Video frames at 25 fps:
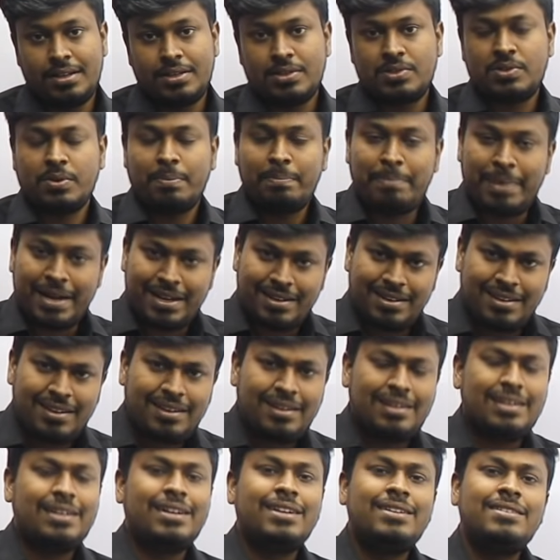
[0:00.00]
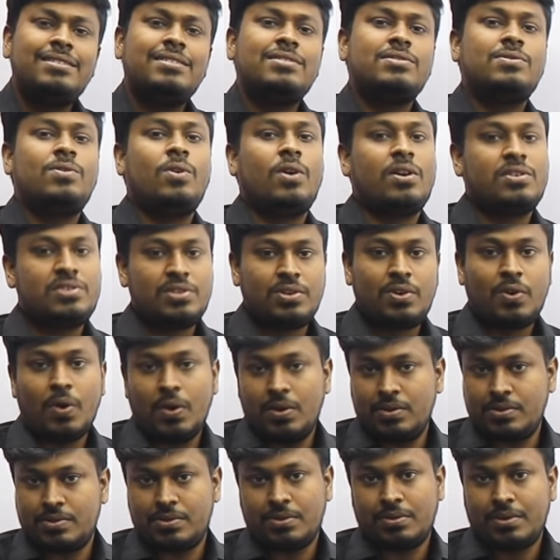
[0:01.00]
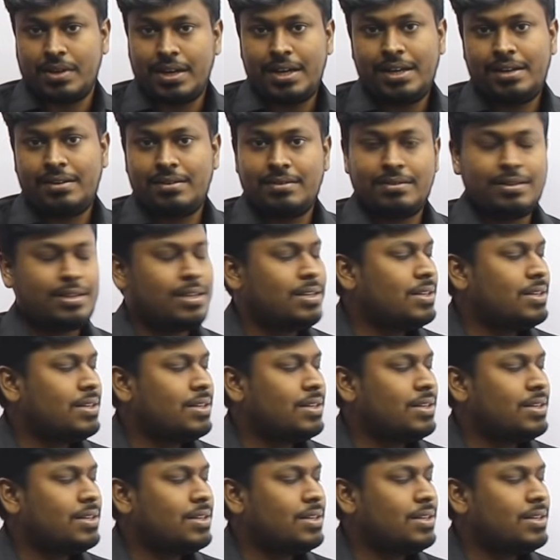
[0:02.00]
So better learn this logic also, right?